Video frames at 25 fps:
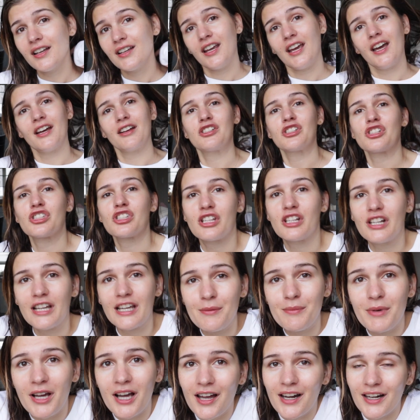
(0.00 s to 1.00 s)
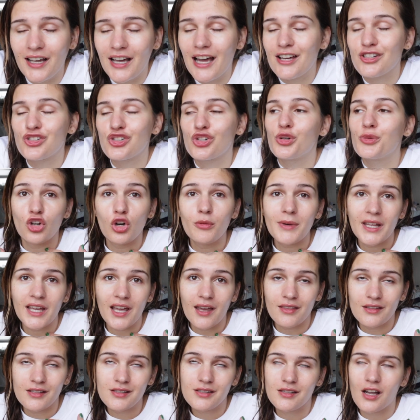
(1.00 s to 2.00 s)
and yeah, just going to keep it kind of casual. Normally
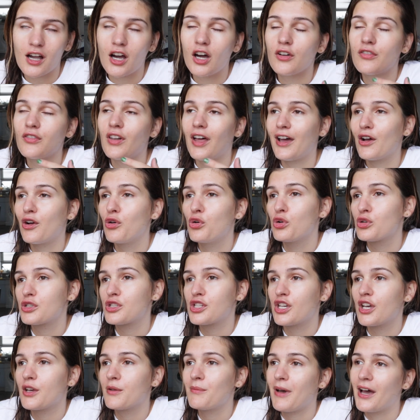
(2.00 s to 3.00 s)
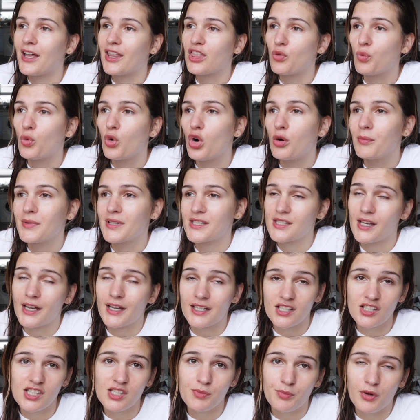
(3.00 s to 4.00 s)
at the start of like autumn and the warmer
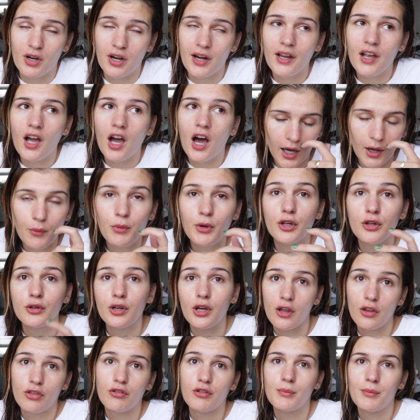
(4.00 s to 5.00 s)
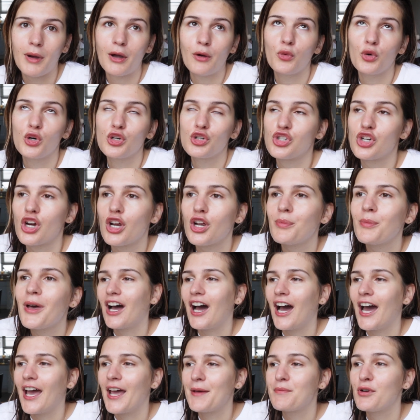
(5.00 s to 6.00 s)
side of spring, I will go through my wardrobe.
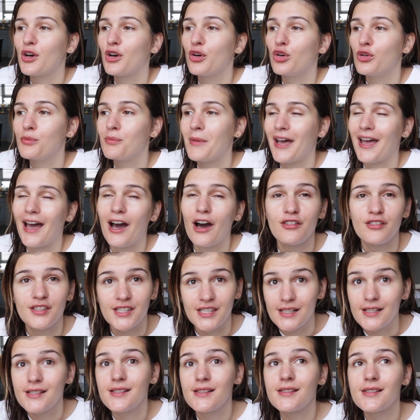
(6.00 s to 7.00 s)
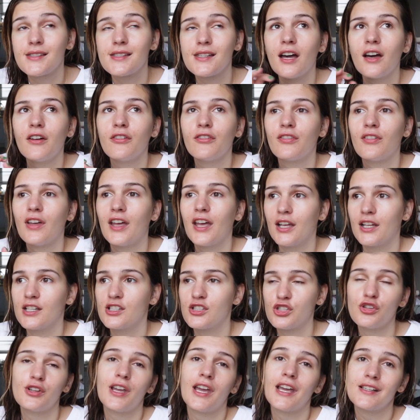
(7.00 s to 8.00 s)
I put all my out of season stuff in
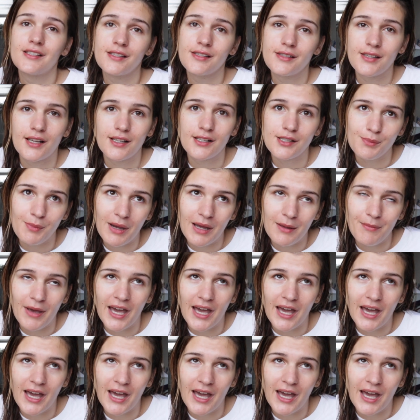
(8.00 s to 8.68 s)
suitcases under my